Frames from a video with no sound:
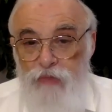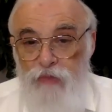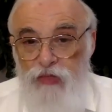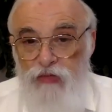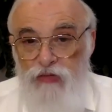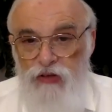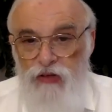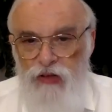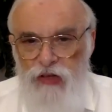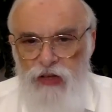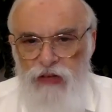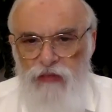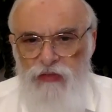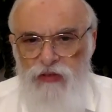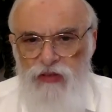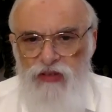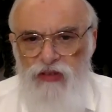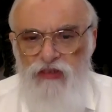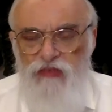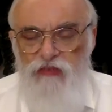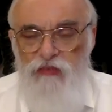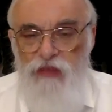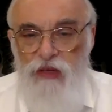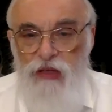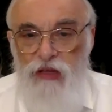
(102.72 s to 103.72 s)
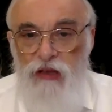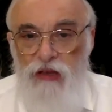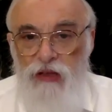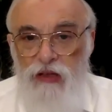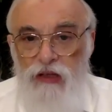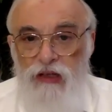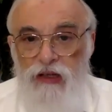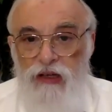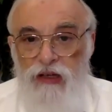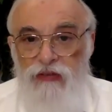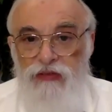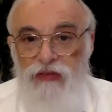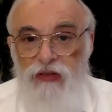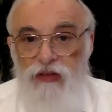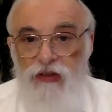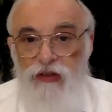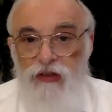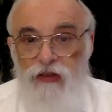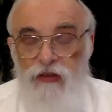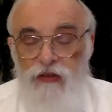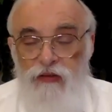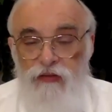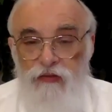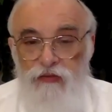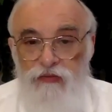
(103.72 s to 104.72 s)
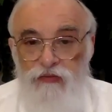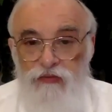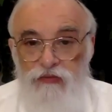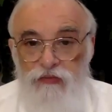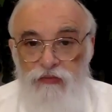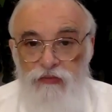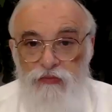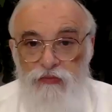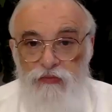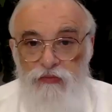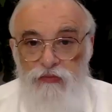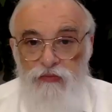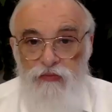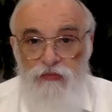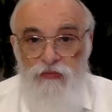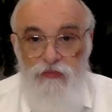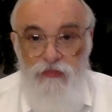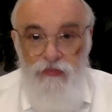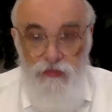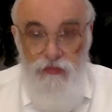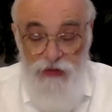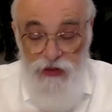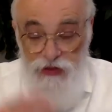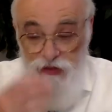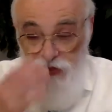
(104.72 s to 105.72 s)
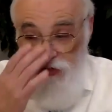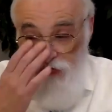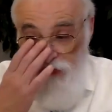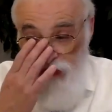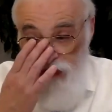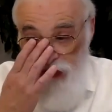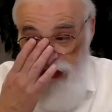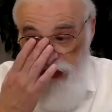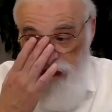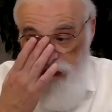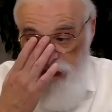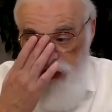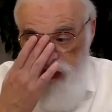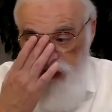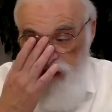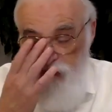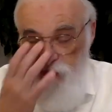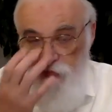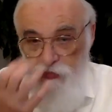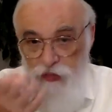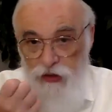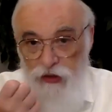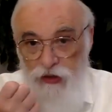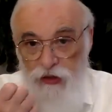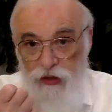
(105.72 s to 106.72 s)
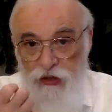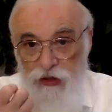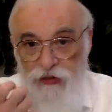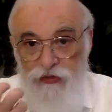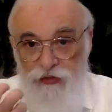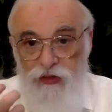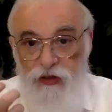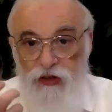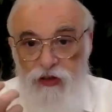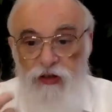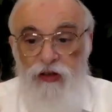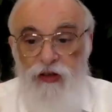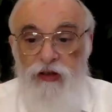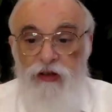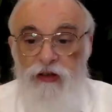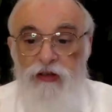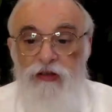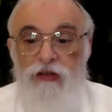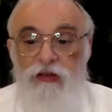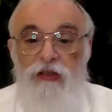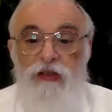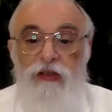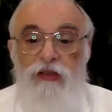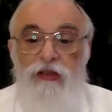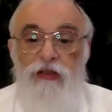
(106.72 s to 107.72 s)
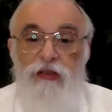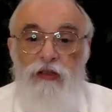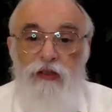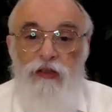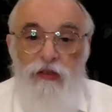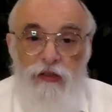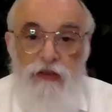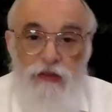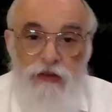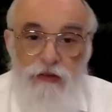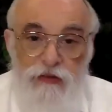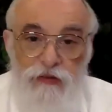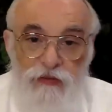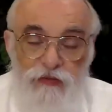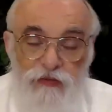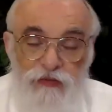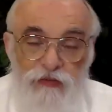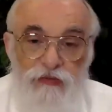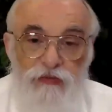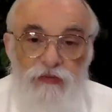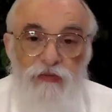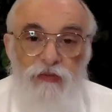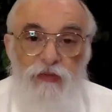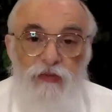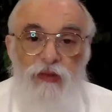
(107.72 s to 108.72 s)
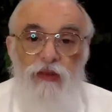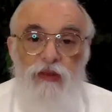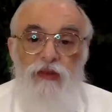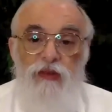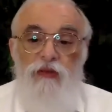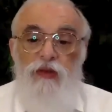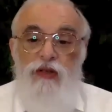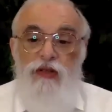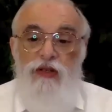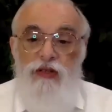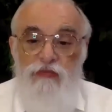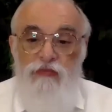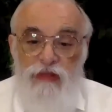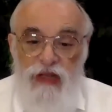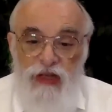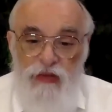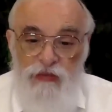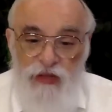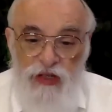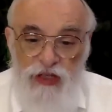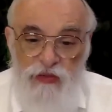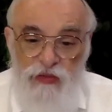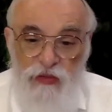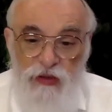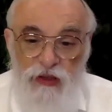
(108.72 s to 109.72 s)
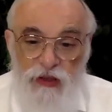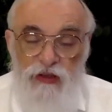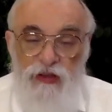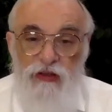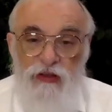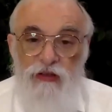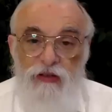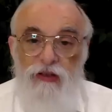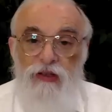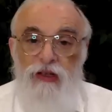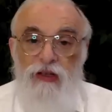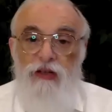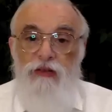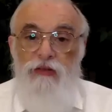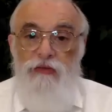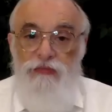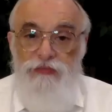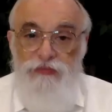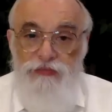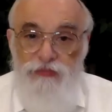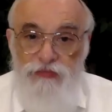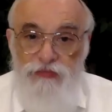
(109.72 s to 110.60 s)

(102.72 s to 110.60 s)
Three levels of Bittul in Avodah. These are three levels of Bittul of the Ur, which the Maim explained till now.